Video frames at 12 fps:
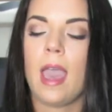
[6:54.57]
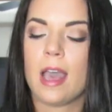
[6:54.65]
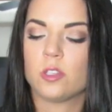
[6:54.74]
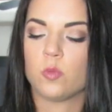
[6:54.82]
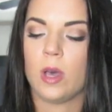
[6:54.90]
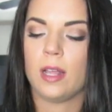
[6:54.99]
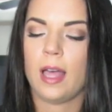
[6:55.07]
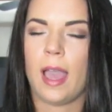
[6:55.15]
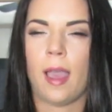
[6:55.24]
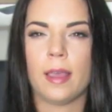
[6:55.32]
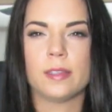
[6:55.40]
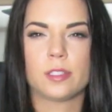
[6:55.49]
as well
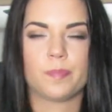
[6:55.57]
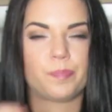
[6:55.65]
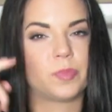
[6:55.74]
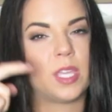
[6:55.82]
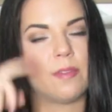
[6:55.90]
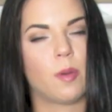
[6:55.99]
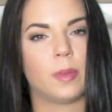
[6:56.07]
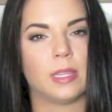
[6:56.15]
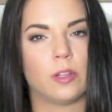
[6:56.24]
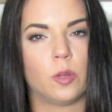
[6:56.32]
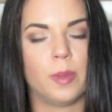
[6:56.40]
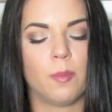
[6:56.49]
as give them a
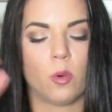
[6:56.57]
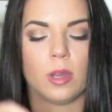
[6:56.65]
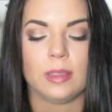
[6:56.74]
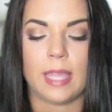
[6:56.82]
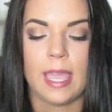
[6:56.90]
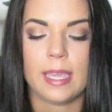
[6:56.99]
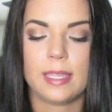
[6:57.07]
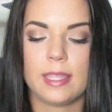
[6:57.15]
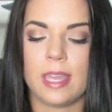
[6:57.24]
little bit more length.